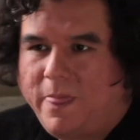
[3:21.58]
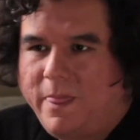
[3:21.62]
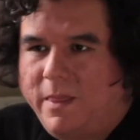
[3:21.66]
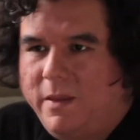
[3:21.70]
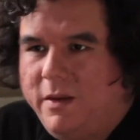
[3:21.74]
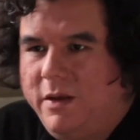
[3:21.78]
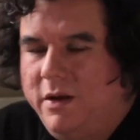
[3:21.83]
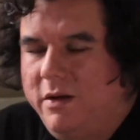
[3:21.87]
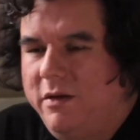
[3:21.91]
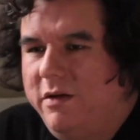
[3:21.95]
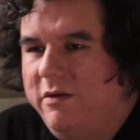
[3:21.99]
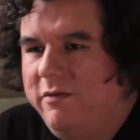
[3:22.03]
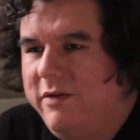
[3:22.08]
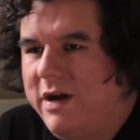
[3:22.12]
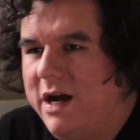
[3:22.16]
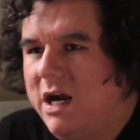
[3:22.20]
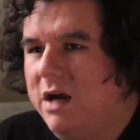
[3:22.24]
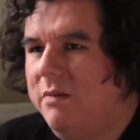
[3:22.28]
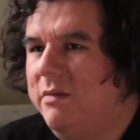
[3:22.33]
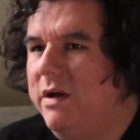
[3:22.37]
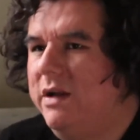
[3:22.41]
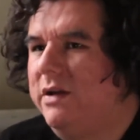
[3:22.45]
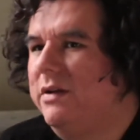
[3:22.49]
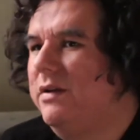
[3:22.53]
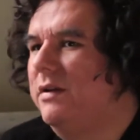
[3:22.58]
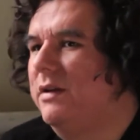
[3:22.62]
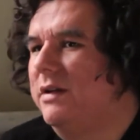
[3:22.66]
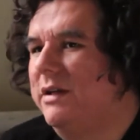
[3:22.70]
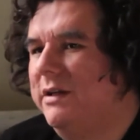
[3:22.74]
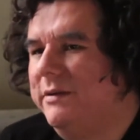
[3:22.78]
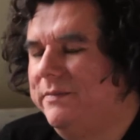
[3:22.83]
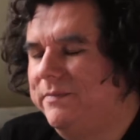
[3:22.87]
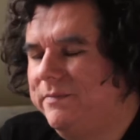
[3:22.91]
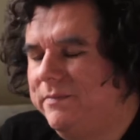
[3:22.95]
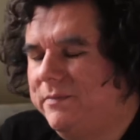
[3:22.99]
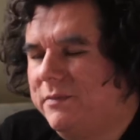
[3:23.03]
you know,
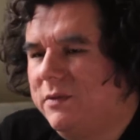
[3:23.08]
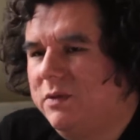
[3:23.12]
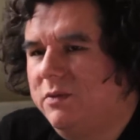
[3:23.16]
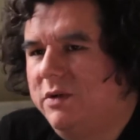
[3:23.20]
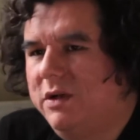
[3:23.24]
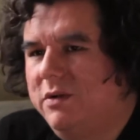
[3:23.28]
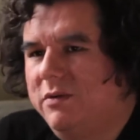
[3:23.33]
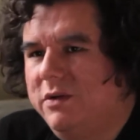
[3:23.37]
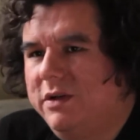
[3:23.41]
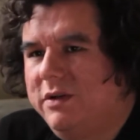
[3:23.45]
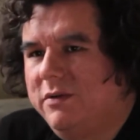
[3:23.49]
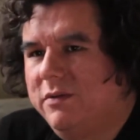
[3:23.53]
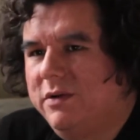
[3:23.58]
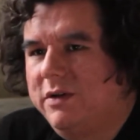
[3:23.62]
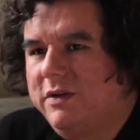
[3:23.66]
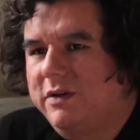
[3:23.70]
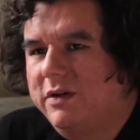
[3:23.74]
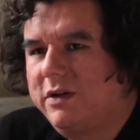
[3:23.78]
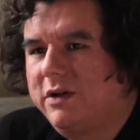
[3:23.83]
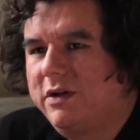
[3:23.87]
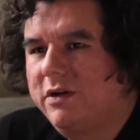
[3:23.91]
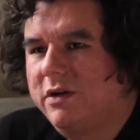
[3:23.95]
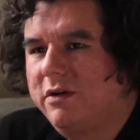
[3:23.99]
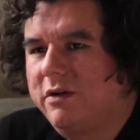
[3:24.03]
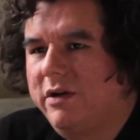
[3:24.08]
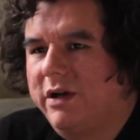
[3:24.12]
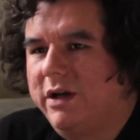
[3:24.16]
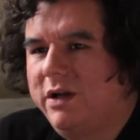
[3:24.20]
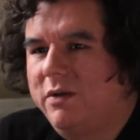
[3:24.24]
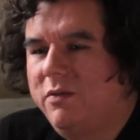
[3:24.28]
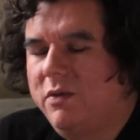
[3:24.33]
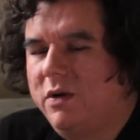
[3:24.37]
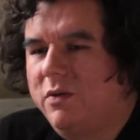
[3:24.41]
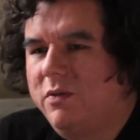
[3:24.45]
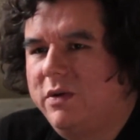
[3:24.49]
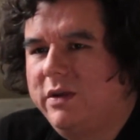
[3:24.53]
environmentally, what's occurring
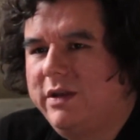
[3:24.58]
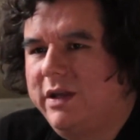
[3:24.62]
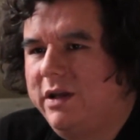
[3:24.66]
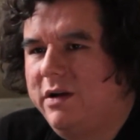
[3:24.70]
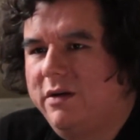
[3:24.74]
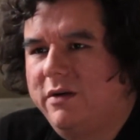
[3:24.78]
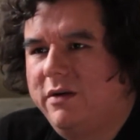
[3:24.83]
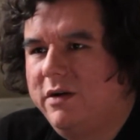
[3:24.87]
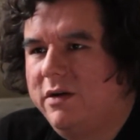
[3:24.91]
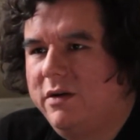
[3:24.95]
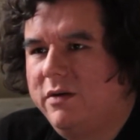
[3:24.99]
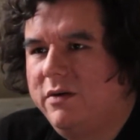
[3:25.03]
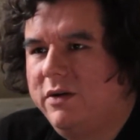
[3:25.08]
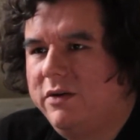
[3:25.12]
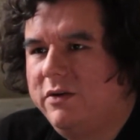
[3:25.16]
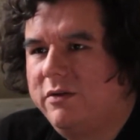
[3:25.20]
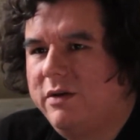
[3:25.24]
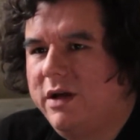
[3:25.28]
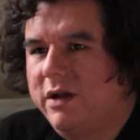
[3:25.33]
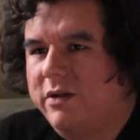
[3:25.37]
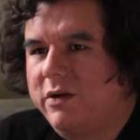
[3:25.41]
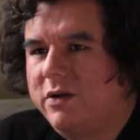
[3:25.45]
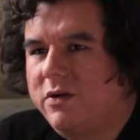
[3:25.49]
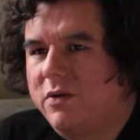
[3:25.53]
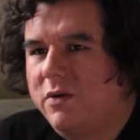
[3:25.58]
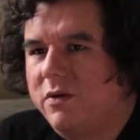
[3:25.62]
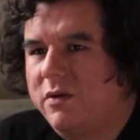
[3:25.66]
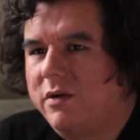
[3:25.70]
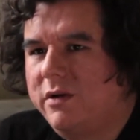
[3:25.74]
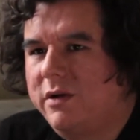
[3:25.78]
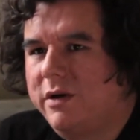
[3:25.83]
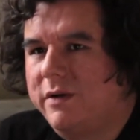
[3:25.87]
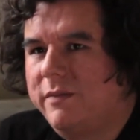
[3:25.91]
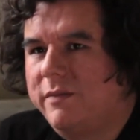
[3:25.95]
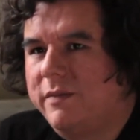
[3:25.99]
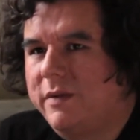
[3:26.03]
and what they don't know is around the
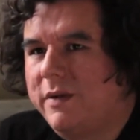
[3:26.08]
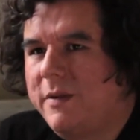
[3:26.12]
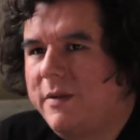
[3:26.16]
corner.